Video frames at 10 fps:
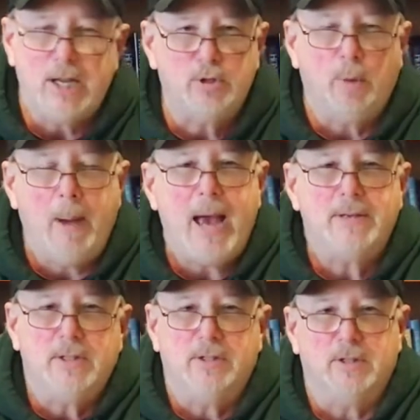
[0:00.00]
nasal
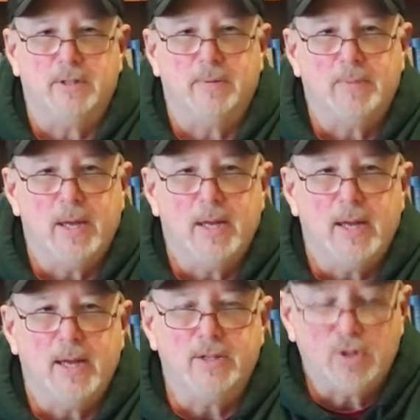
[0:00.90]
passages.
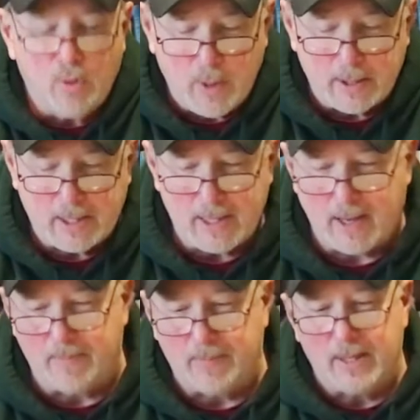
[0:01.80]
And so, what
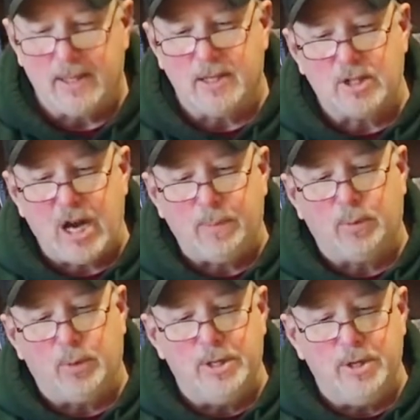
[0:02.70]
the uh,
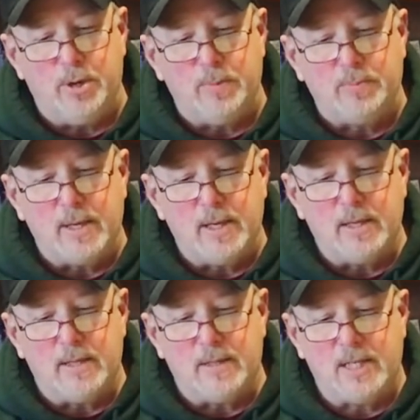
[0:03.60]
shepherd would do
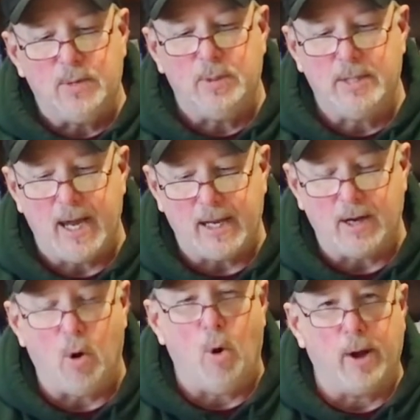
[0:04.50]
is he would
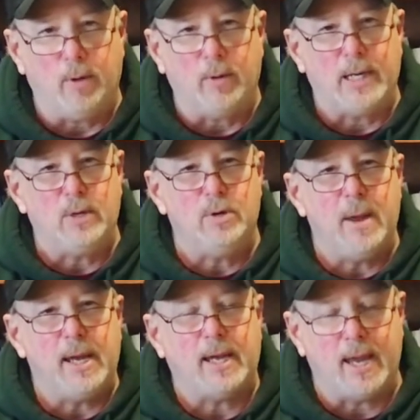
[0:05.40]
take oil and he
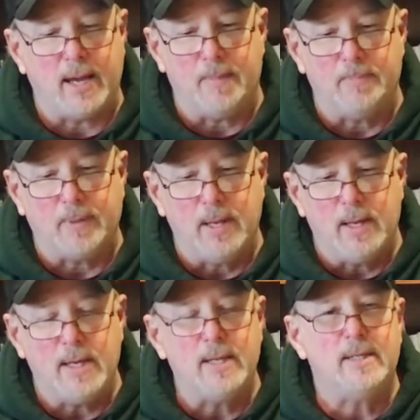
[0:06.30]
would make a uh,
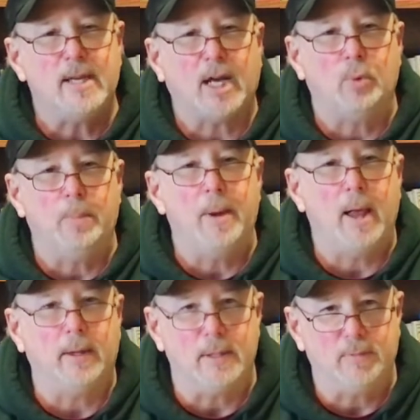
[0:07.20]
insect
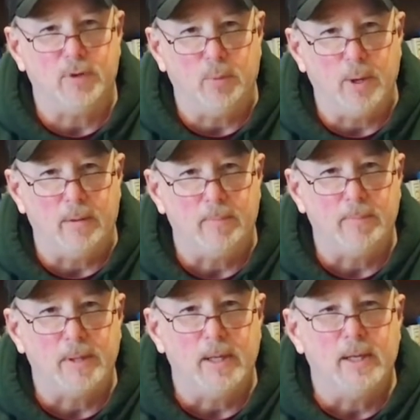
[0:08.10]
repellent, if you will,
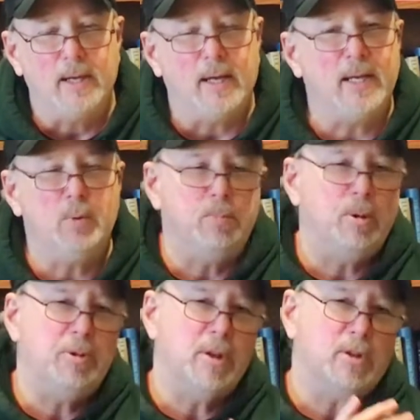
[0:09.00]
and he
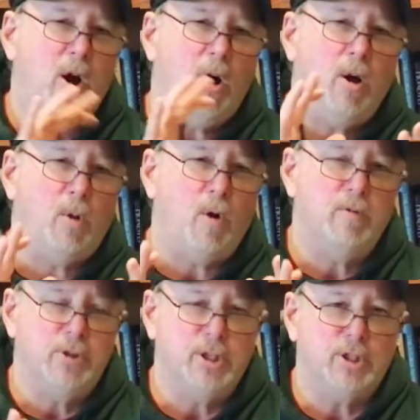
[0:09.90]
would put this all
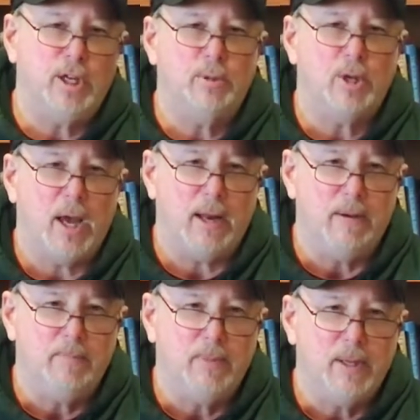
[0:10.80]
over the sheep's head,